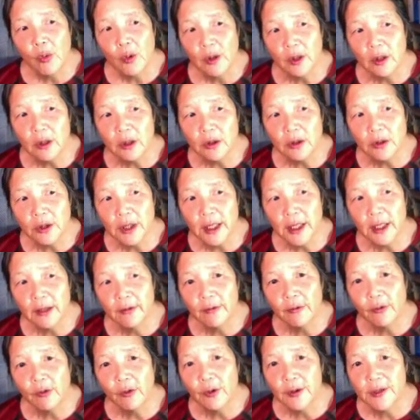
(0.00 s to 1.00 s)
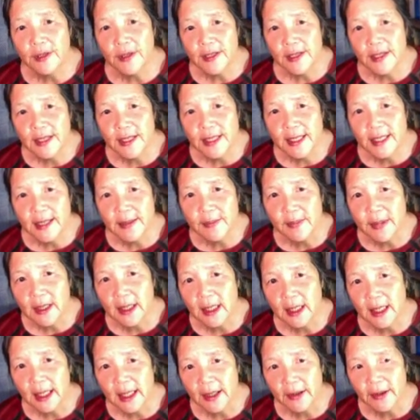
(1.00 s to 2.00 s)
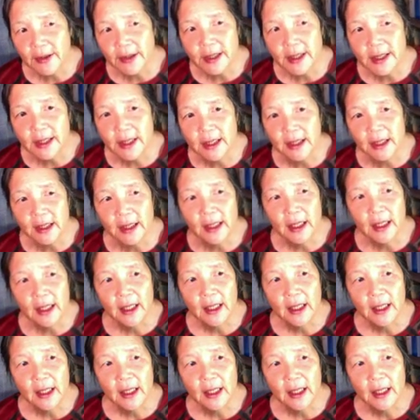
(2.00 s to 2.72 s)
We're looking for similarity.